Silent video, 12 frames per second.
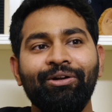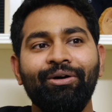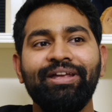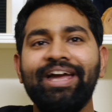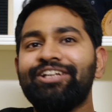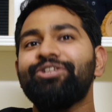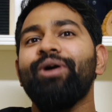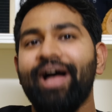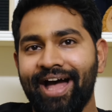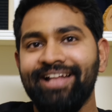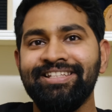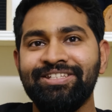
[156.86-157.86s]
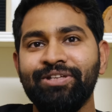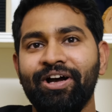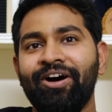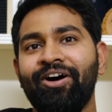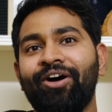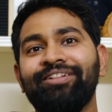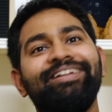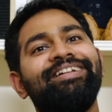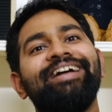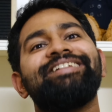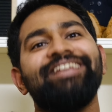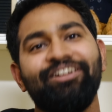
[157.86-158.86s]
get your hands on the
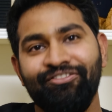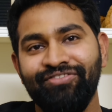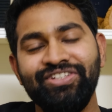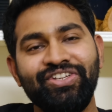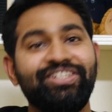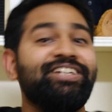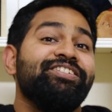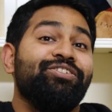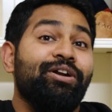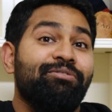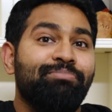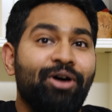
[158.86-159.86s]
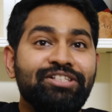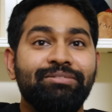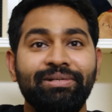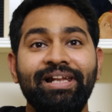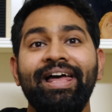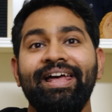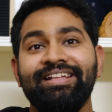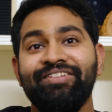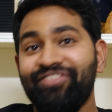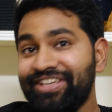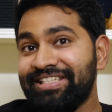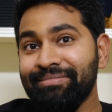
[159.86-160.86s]
next set of features. That is not possible,
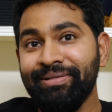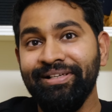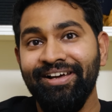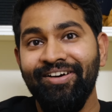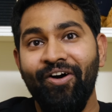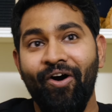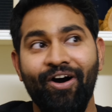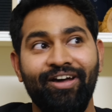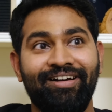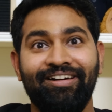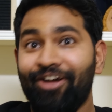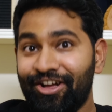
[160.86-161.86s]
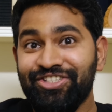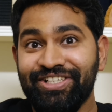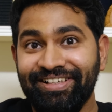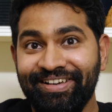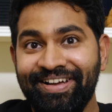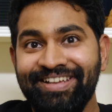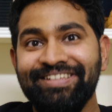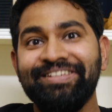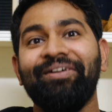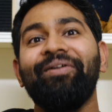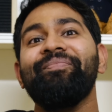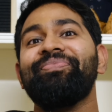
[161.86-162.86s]
feasible, or logical.
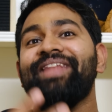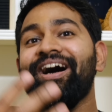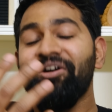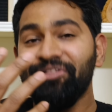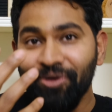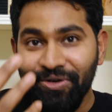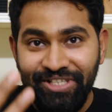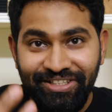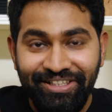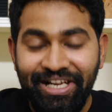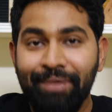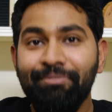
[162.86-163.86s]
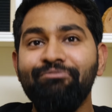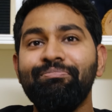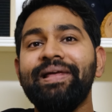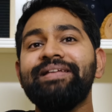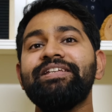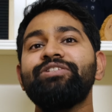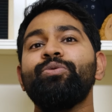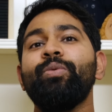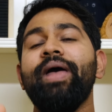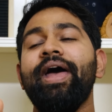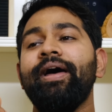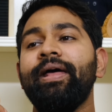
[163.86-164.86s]
So those are the type of places
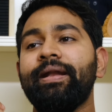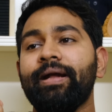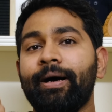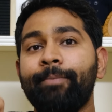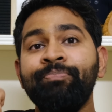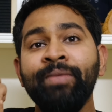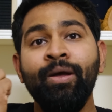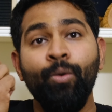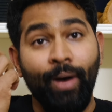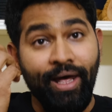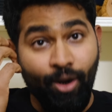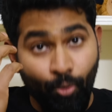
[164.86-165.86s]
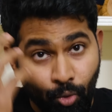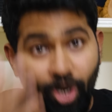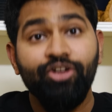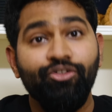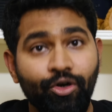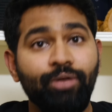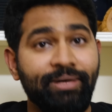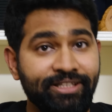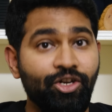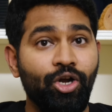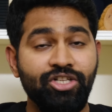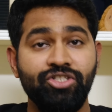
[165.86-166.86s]
where a waterfall
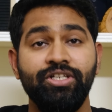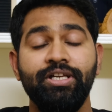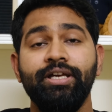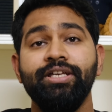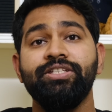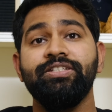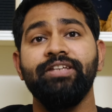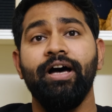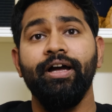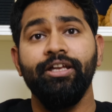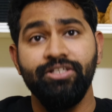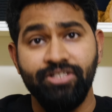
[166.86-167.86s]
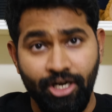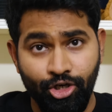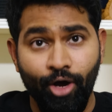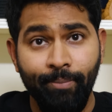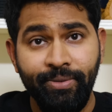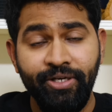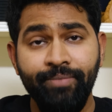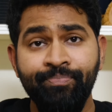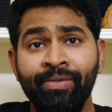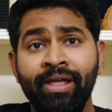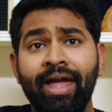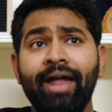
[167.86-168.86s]
methodology is adopted.
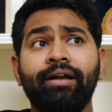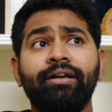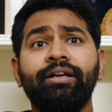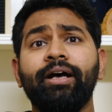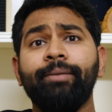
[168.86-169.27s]
And